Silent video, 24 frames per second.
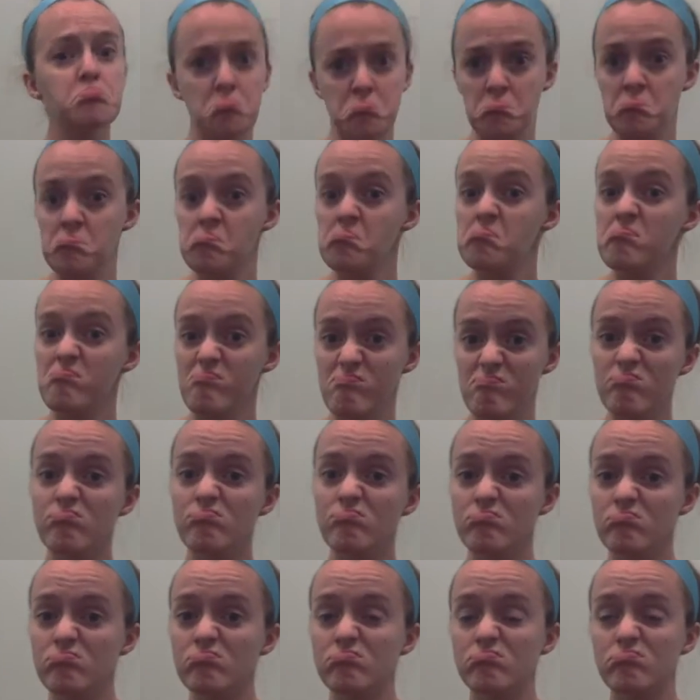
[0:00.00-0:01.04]
What to
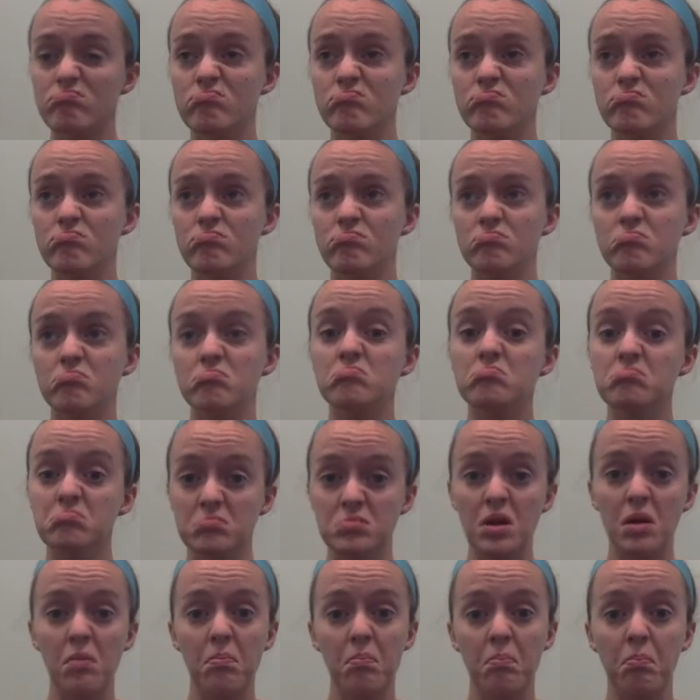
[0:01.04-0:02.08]
say, how to
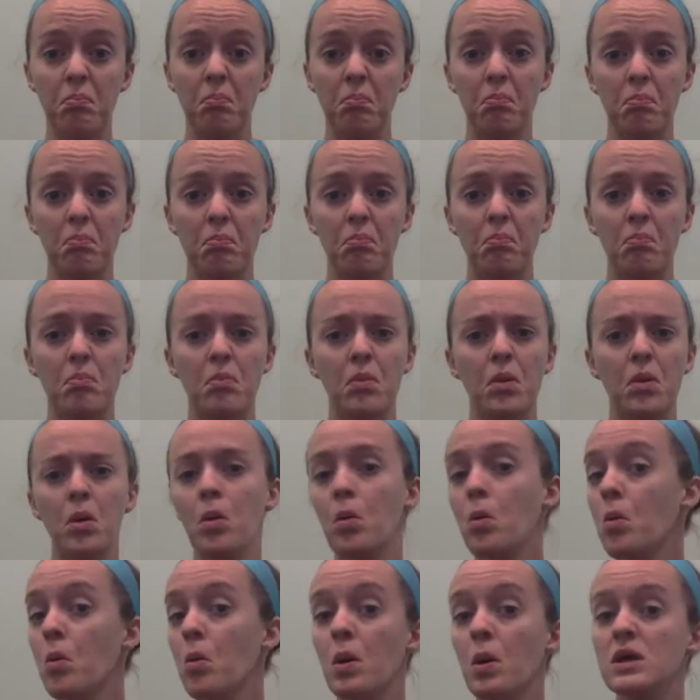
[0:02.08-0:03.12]
convey it,
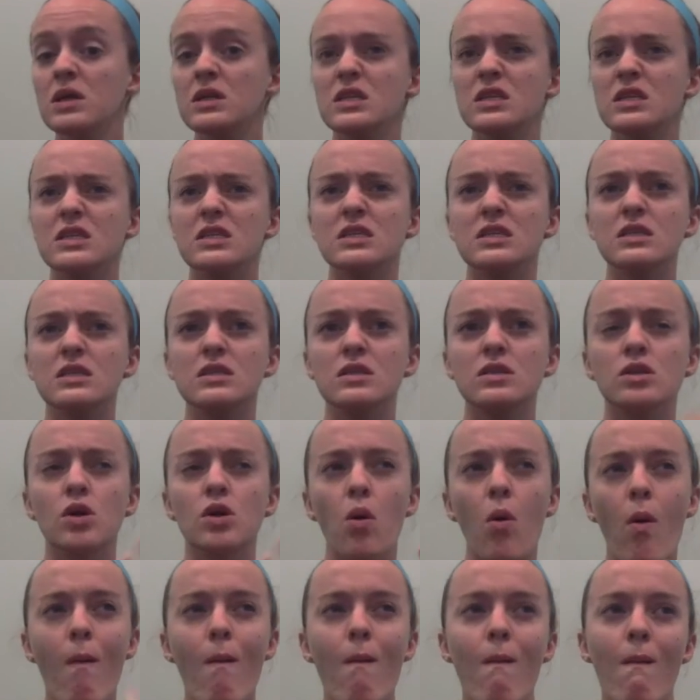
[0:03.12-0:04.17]
so that and
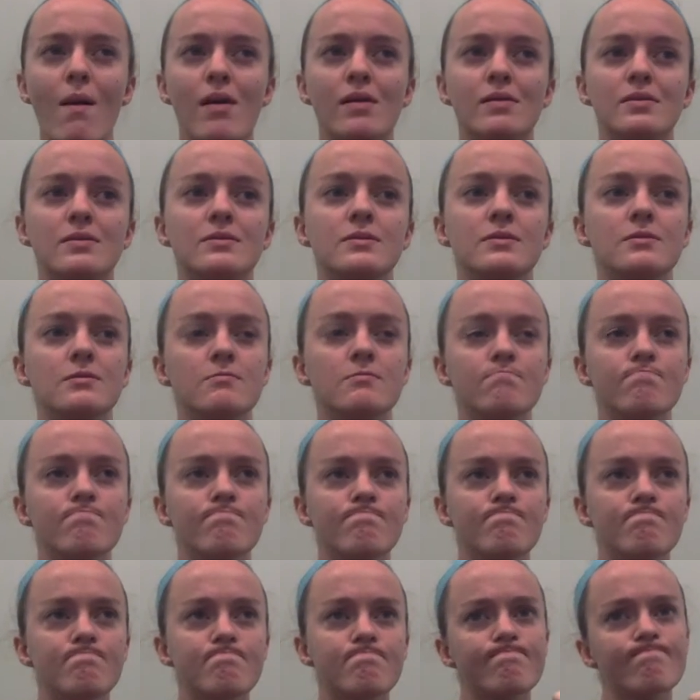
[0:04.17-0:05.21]
making sure that the
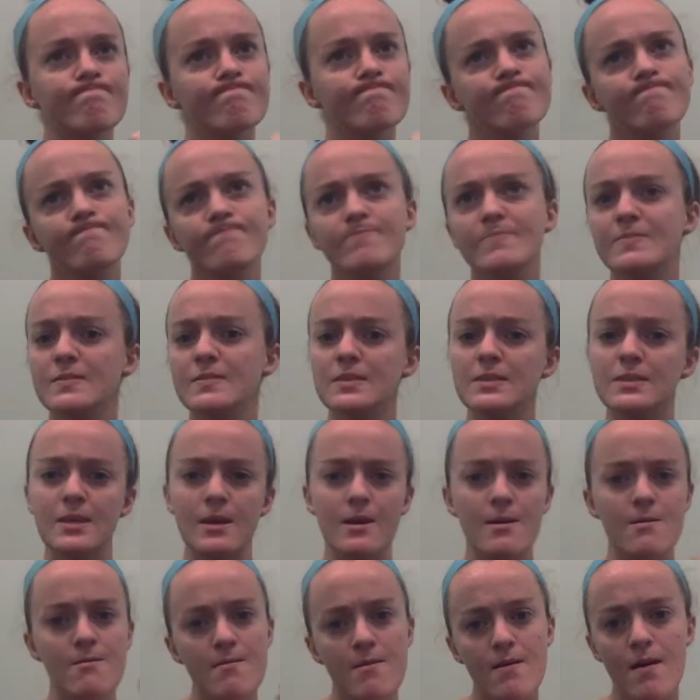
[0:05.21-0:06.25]
person
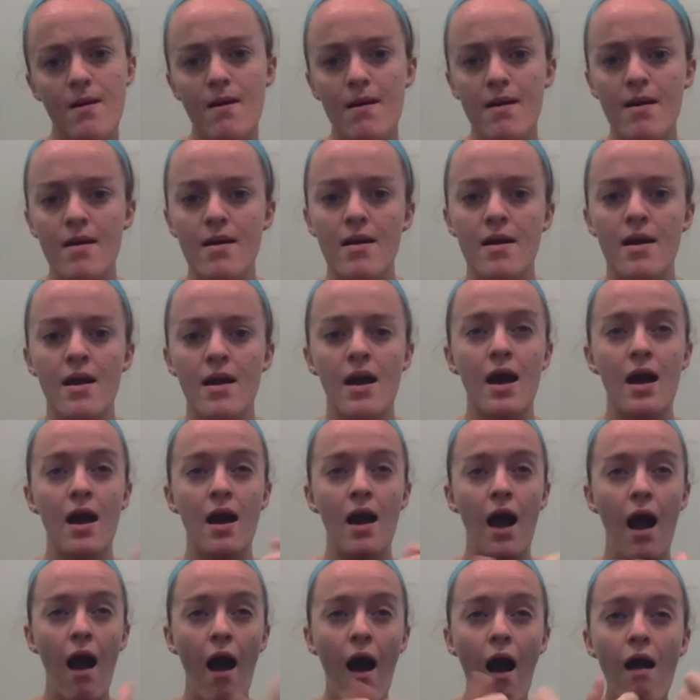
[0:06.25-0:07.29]
understands
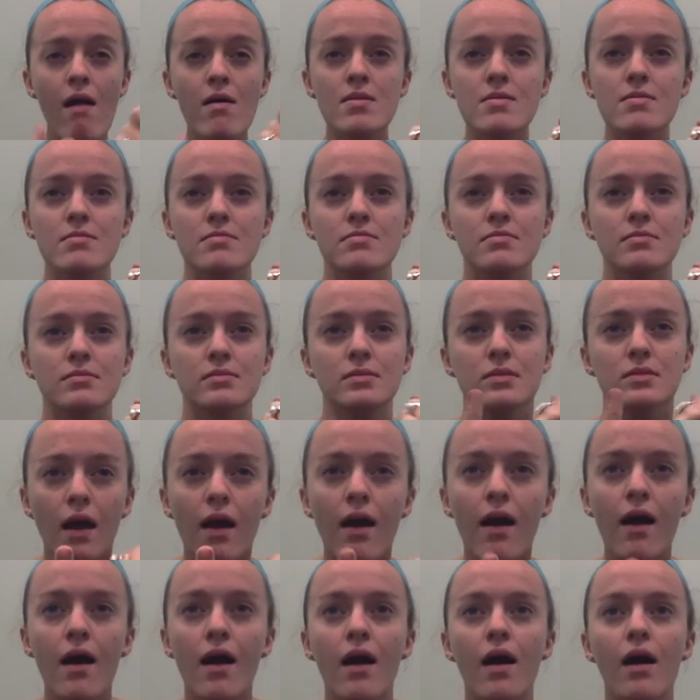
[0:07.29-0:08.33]
what you have
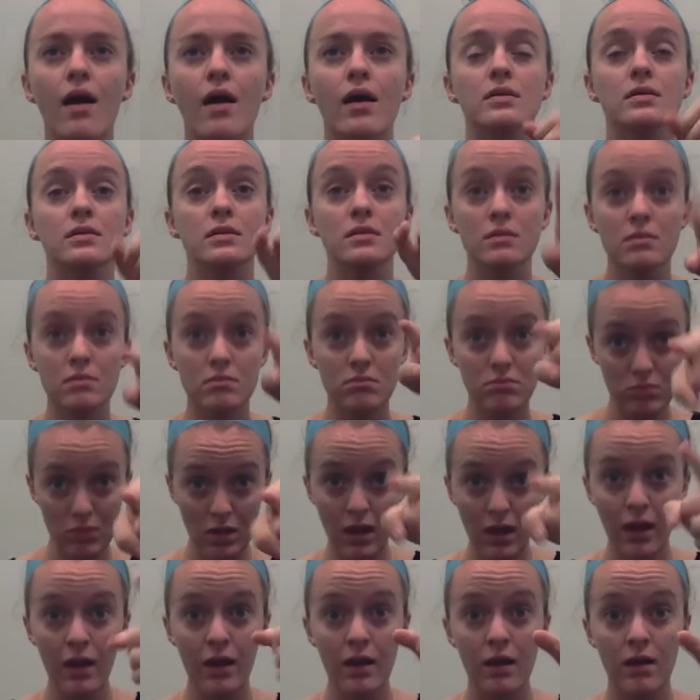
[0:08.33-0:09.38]
conveyed and that they
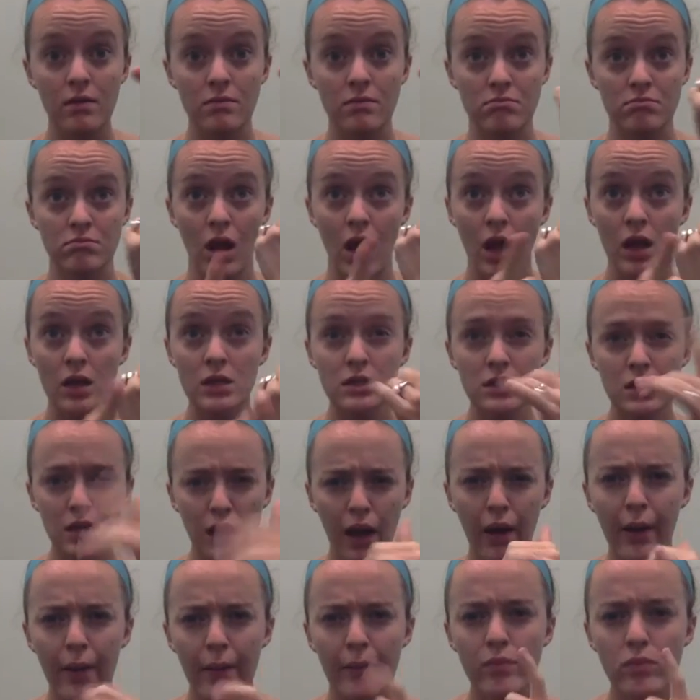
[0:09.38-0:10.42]
understand what you've
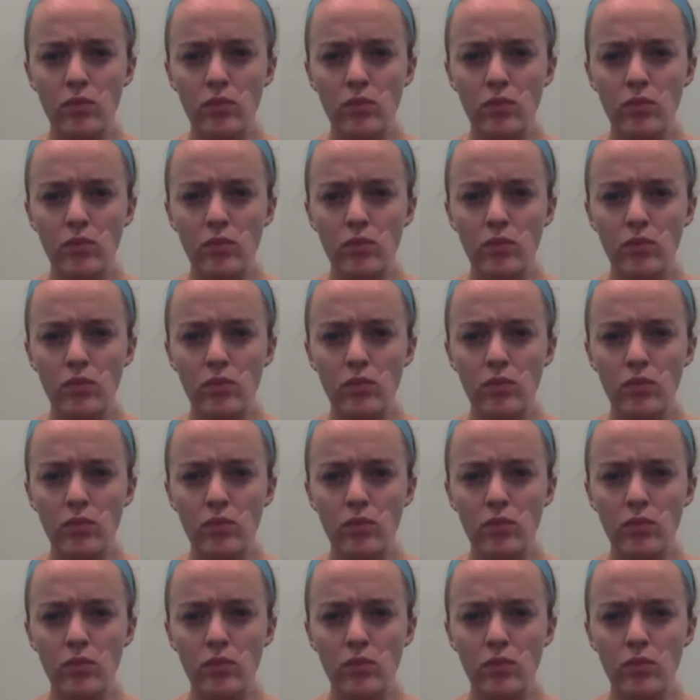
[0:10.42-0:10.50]
said.